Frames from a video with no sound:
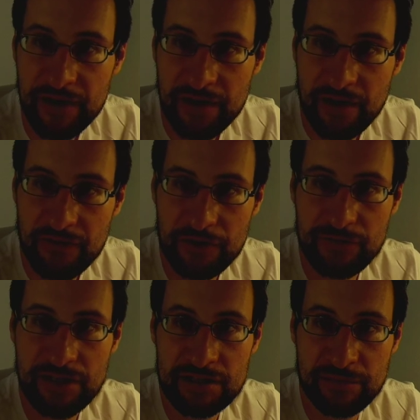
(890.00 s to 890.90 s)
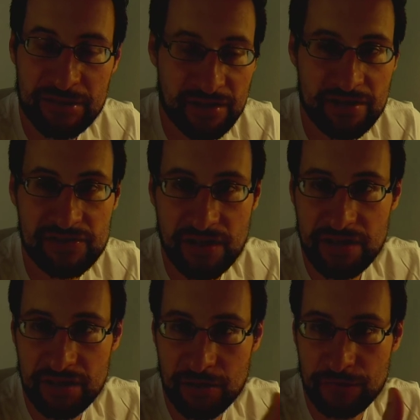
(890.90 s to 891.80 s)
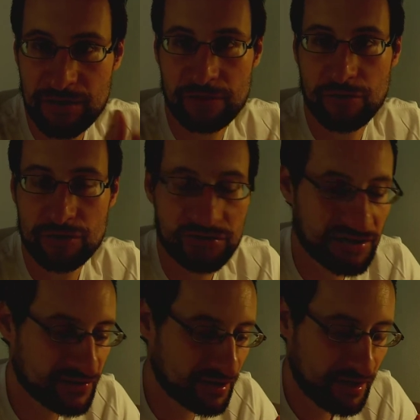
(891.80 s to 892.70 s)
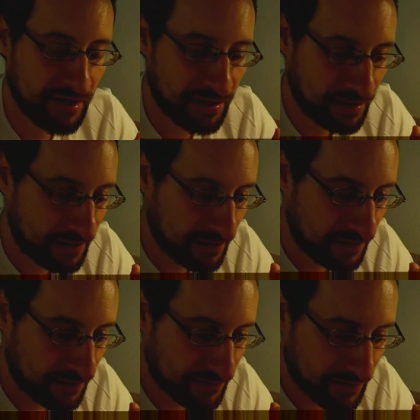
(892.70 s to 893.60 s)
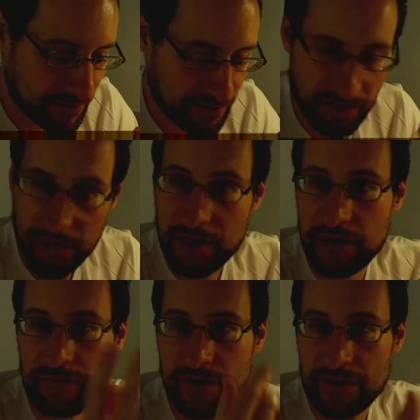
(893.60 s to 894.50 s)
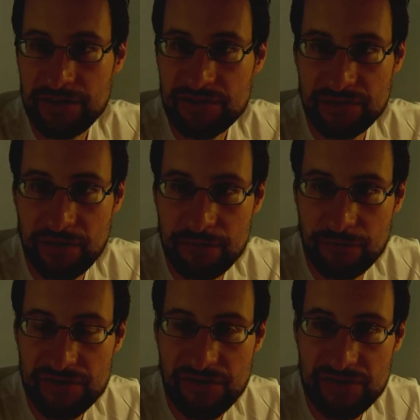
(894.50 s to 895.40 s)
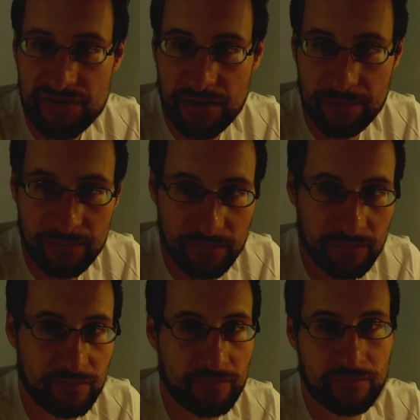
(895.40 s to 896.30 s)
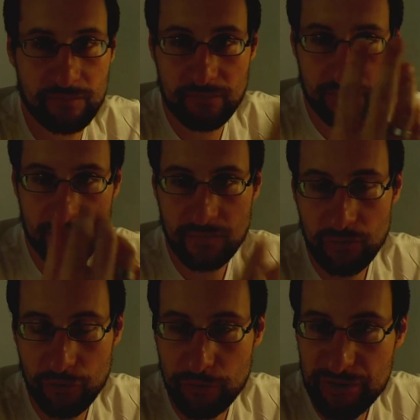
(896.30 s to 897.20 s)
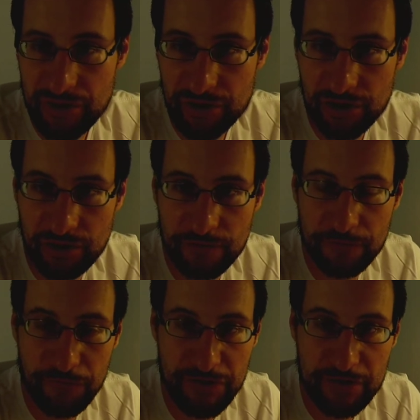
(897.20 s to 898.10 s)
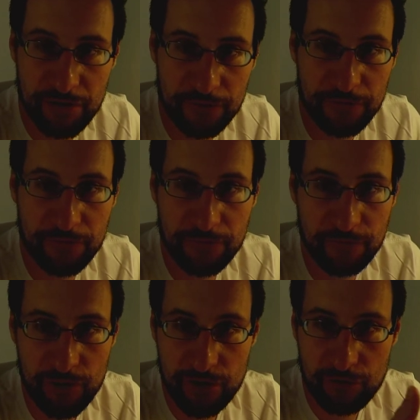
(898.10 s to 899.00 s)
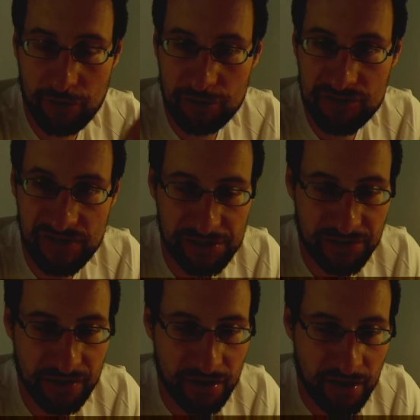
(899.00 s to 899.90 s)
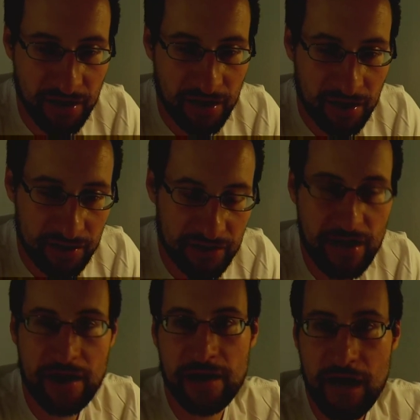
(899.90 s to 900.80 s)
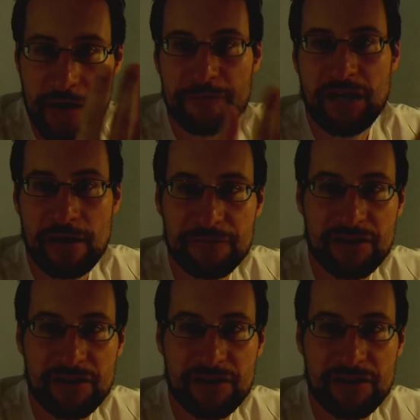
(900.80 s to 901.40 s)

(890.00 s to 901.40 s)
that we get a better understanding how we can work together. Said, can we at least invoice there some nominal fee of 1 hour consulting. Yeah, after